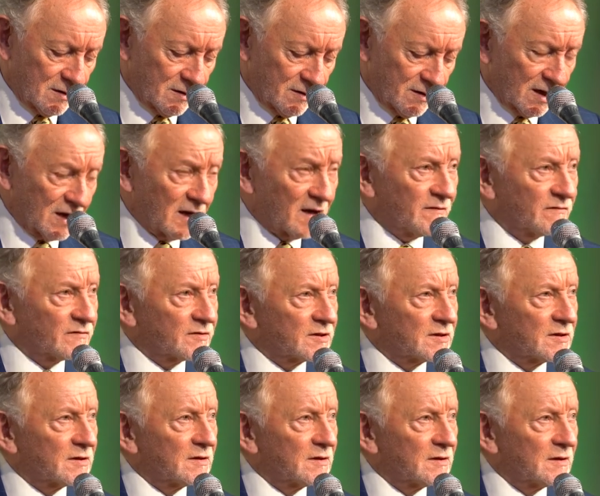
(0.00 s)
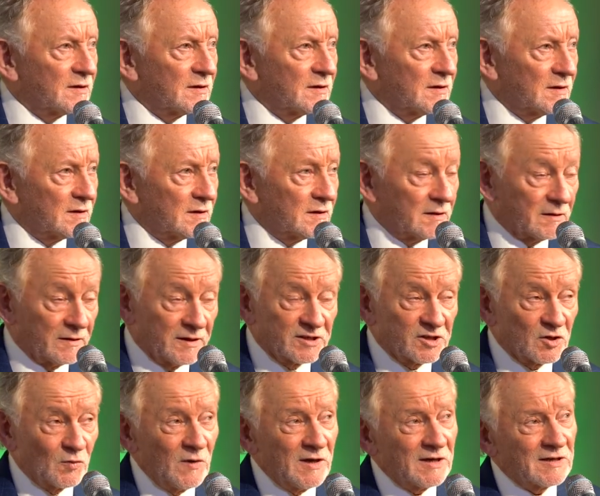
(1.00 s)
the loves, the
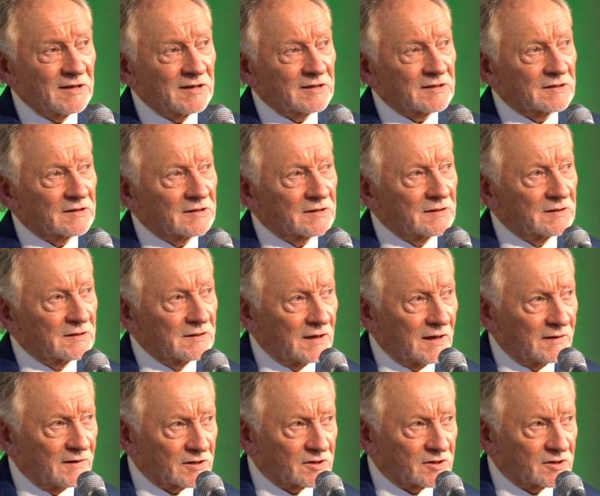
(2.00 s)
sweetness, and the